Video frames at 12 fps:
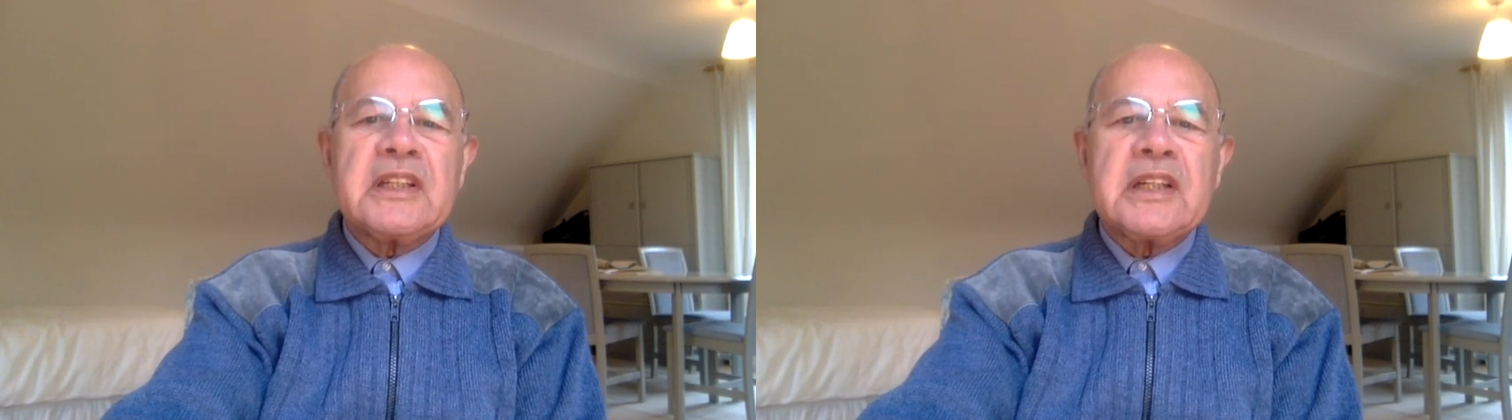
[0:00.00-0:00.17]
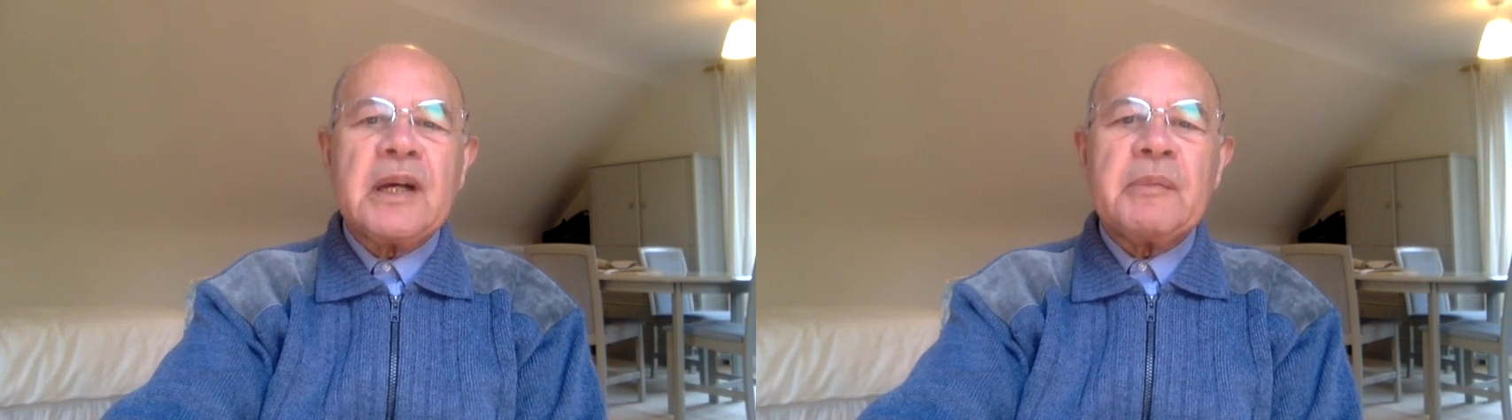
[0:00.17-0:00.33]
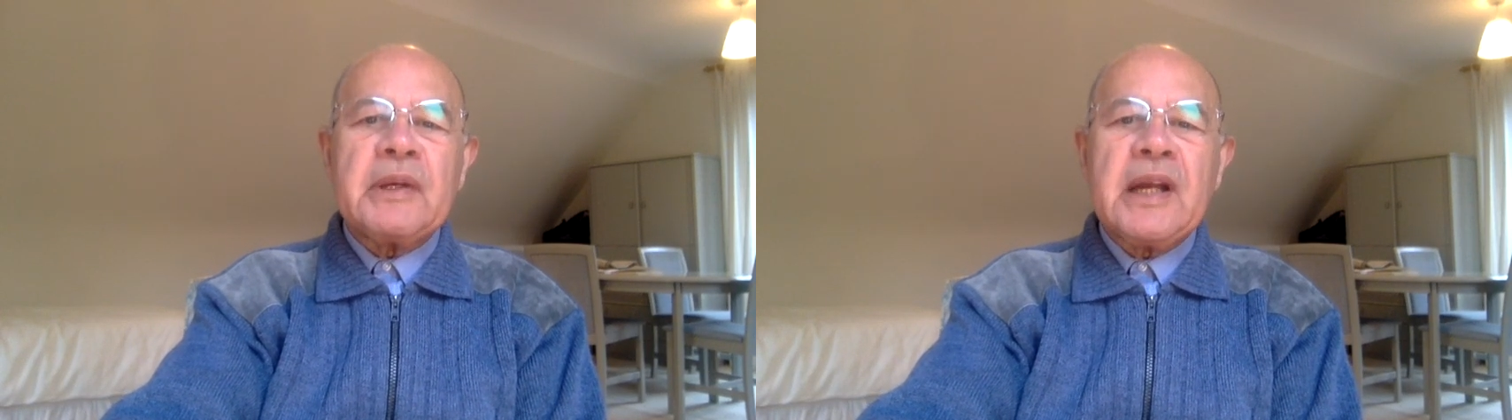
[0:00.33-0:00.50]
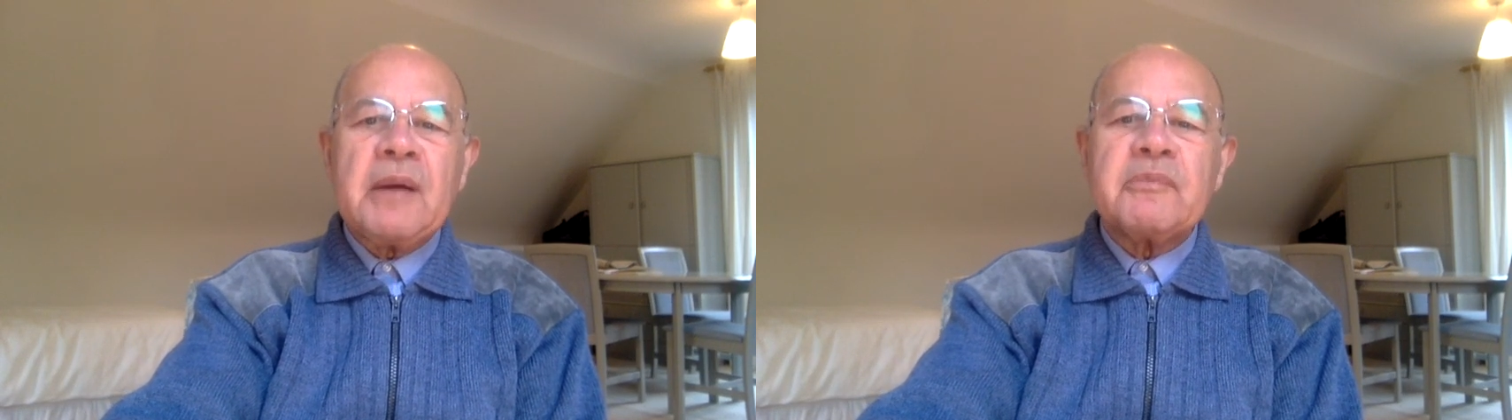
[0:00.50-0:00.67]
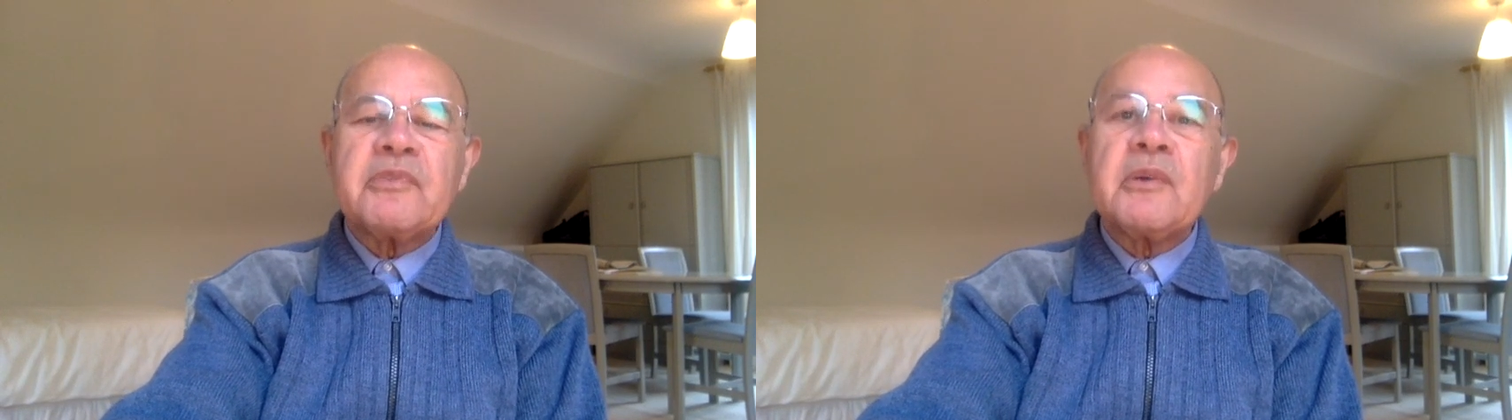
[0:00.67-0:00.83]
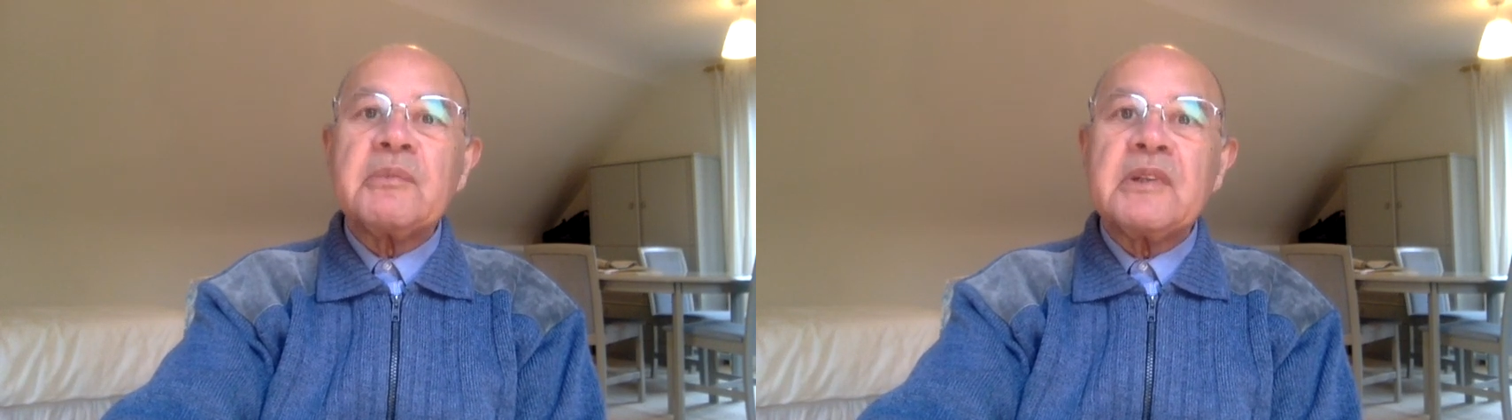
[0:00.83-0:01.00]
coming up
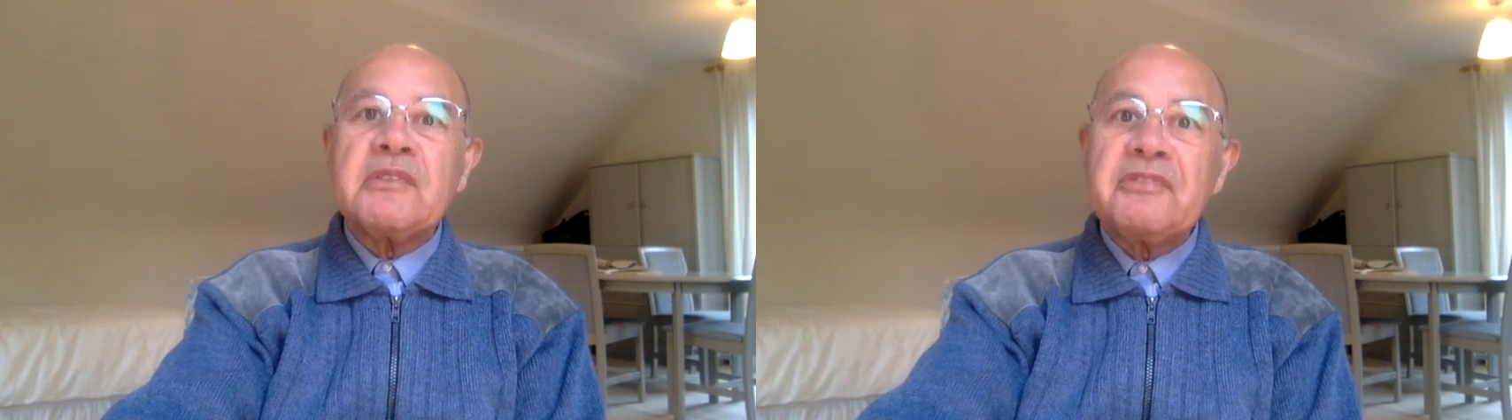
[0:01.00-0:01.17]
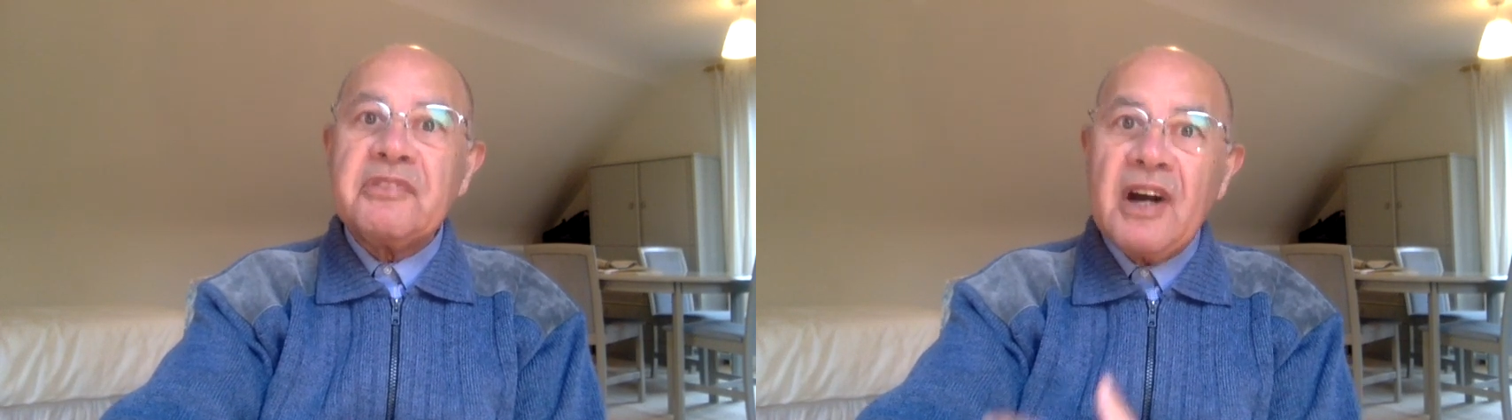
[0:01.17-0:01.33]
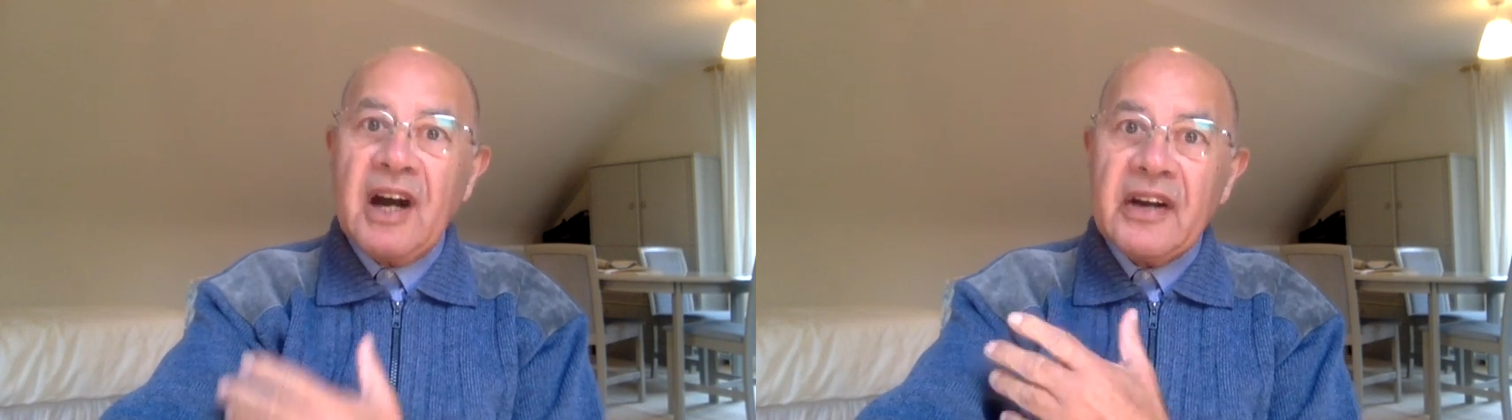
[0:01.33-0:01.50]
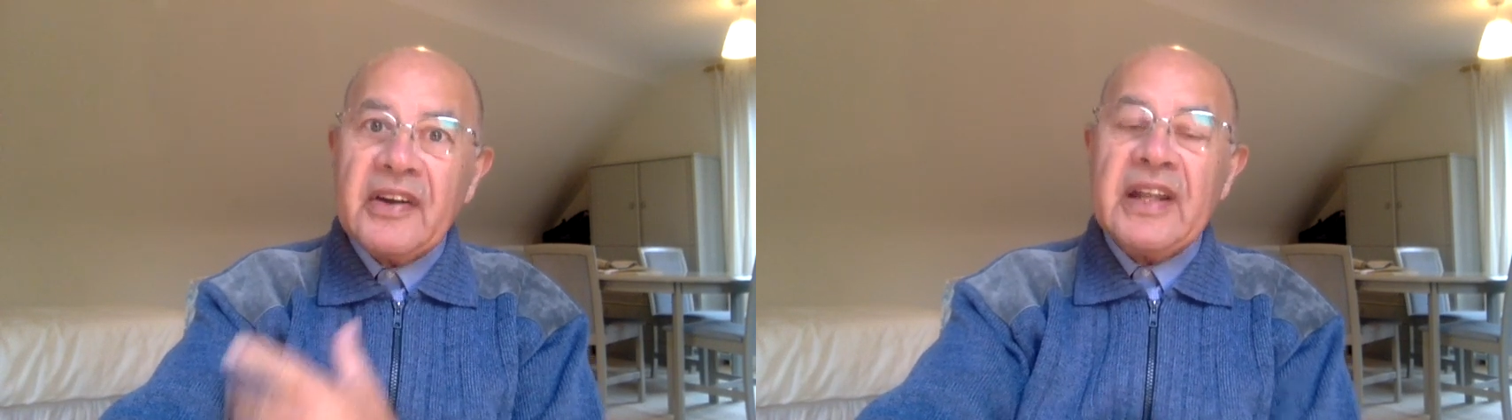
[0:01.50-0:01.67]
from the far